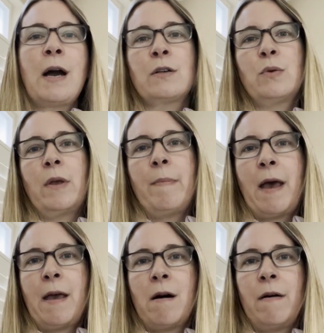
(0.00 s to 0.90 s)
actually
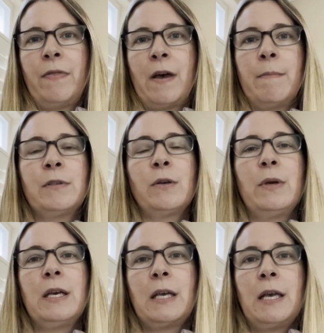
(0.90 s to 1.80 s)
pay on them. So
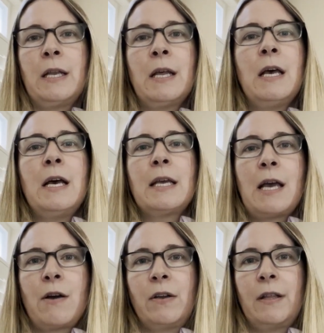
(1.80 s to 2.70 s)
it can
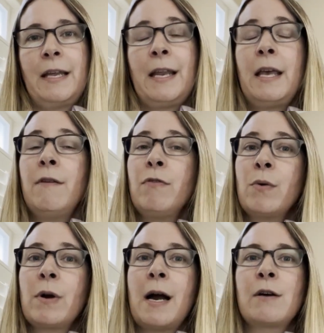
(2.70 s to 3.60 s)
calculate if
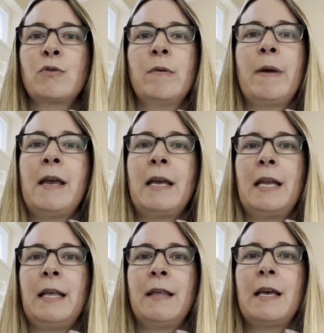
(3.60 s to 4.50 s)
you are actually paying
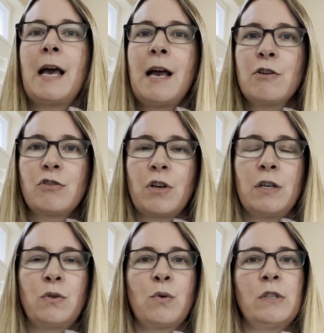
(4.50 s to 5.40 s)
anything
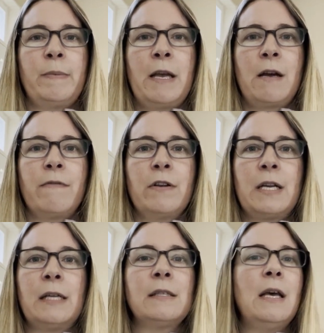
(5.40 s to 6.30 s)
extra towards paying off your
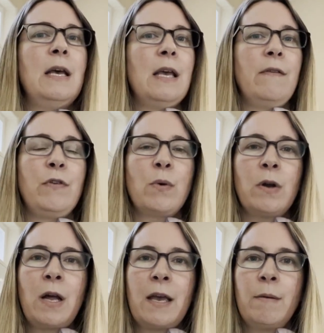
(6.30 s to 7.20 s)
debts. If you
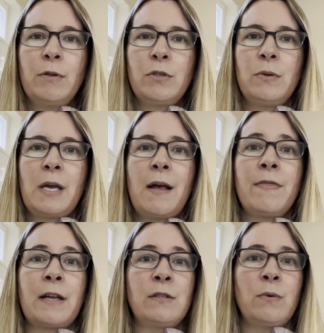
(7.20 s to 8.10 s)
are not able to yet,
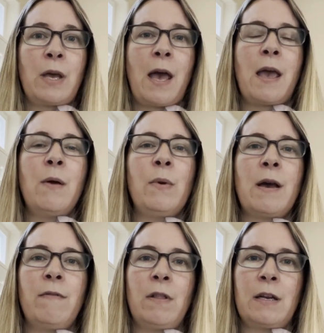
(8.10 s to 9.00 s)
that's okay. We
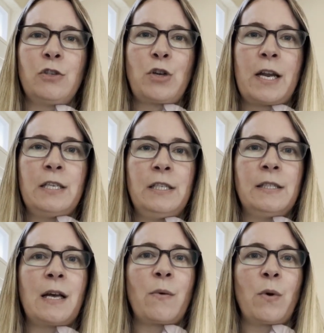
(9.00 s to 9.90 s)
have a lot of
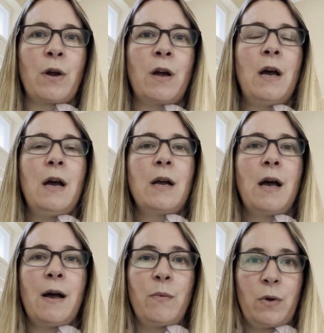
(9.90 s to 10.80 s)
strategies that we're
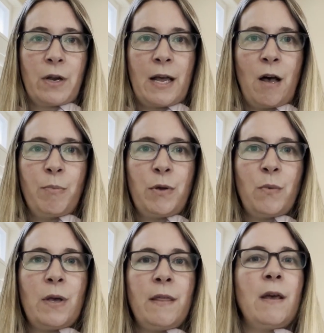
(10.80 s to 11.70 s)
going to help you
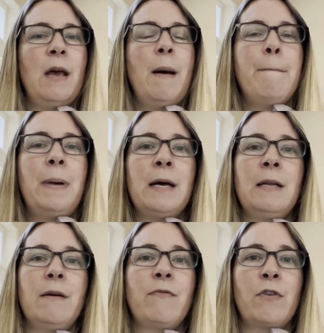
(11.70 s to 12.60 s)
with.
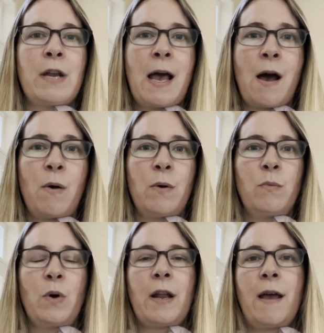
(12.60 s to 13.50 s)
But for now,
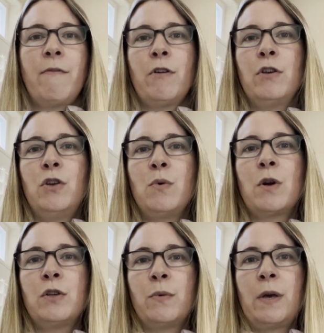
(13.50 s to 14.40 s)
whatever you
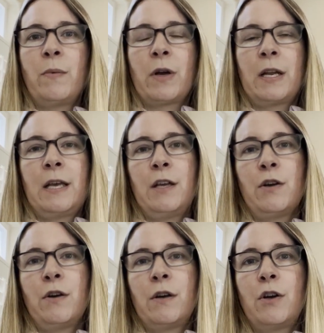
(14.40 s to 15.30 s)
are doing, we're going to get
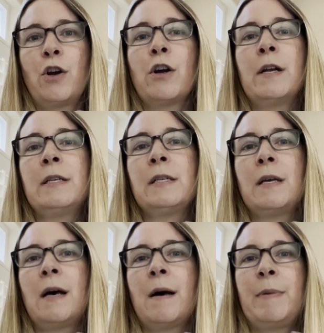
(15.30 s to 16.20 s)
your current
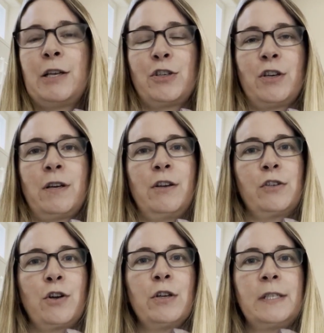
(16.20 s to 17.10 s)
picture, your
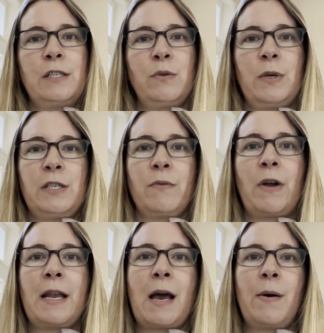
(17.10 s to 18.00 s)
current situation
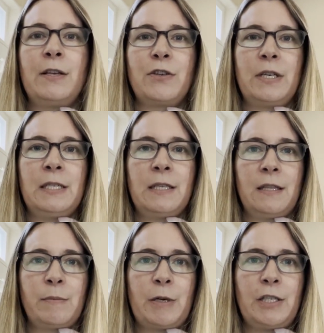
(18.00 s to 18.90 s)
right now entered into
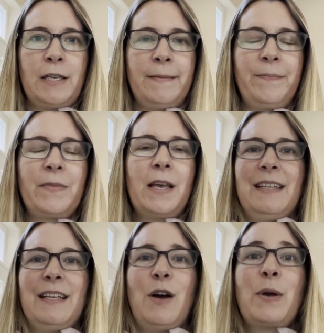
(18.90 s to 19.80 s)
the spreadsheet.
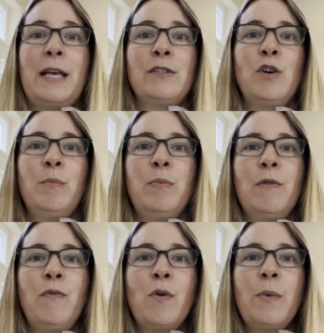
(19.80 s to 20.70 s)
Okay, so
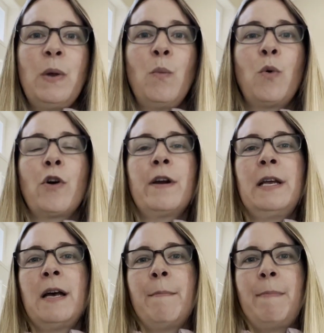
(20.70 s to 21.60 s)
before we
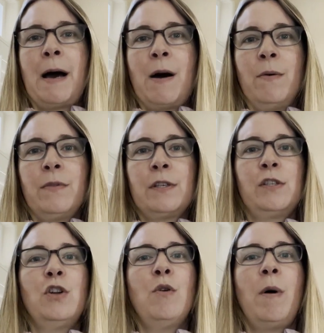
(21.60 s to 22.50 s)
worry about the
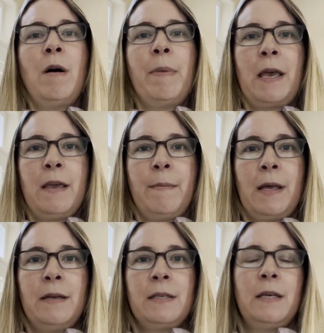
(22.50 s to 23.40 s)
snowball
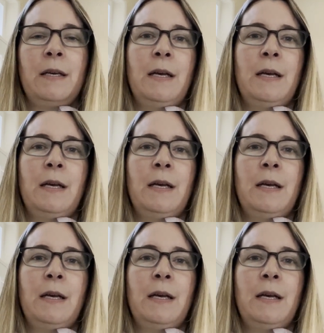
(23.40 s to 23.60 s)
payment